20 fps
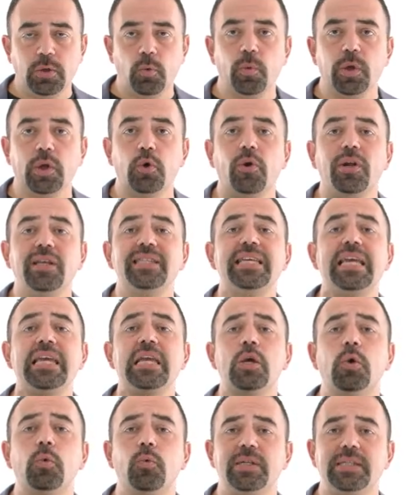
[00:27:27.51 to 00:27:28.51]
We call it
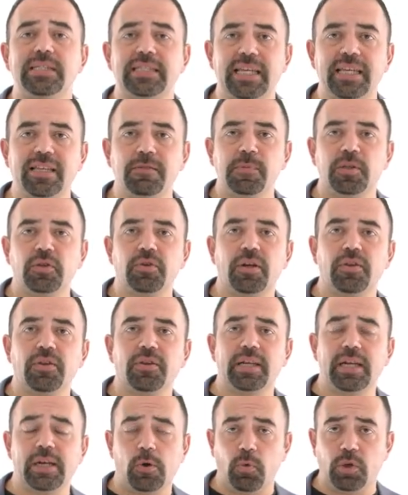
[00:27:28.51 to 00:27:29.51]
inquiry statement rather
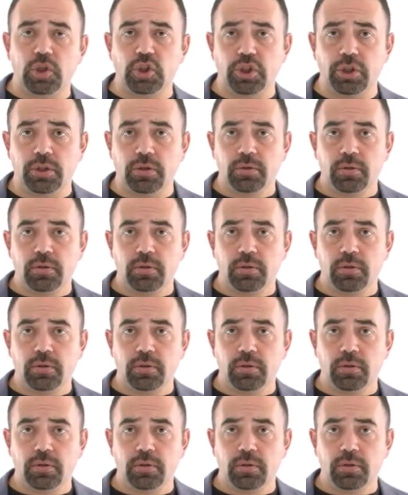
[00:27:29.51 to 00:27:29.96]
than question.